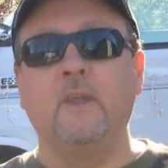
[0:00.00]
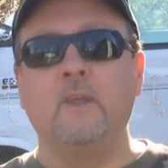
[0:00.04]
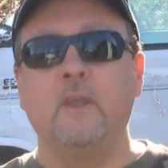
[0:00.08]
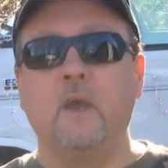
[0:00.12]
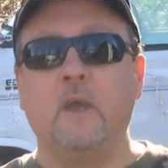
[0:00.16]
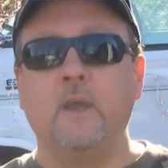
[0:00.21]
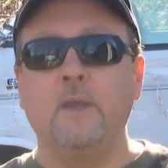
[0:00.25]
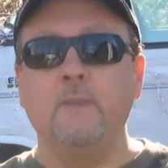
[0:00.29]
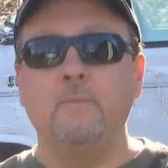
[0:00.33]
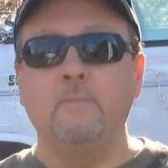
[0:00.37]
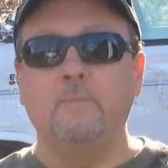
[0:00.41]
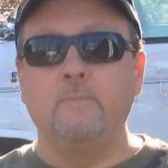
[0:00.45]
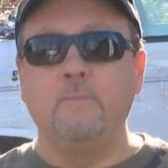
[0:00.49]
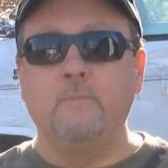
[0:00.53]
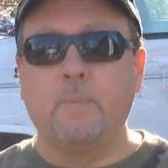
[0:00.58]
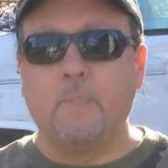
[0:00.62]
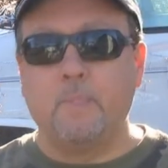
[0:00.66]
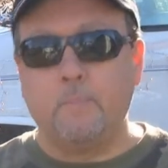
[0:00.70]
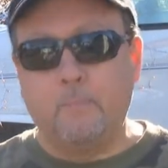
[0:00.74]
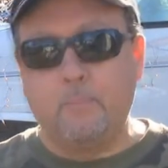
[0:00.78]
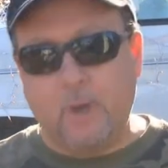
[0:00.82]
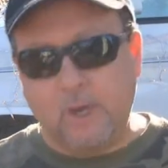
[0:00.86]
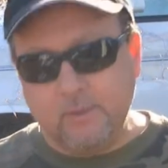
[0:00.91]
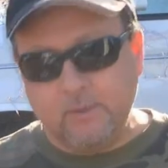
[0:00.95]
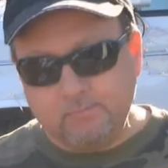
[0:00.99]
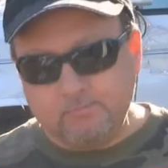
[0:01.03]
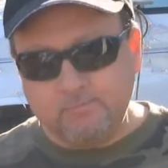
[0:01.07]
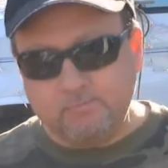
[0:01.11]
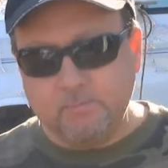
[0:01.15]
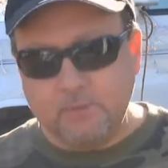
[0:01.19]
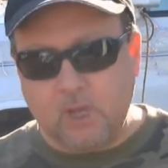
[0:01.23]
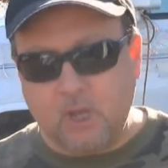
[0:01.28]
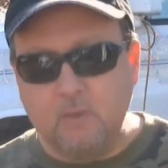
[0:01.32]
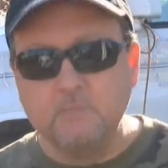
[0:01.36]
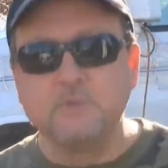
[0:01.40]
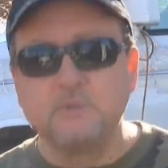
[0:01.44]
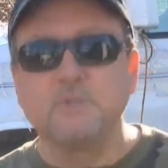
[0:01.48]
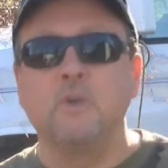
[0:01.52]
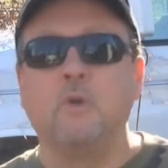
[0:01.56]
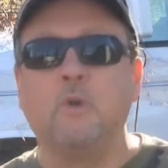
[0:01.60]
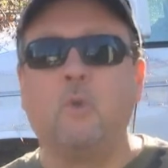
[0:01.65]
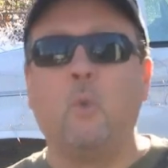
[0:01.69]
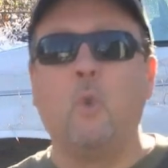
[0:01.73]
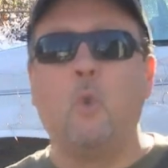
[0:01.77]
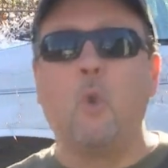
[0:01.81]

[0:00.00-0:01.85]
at night, but I'm still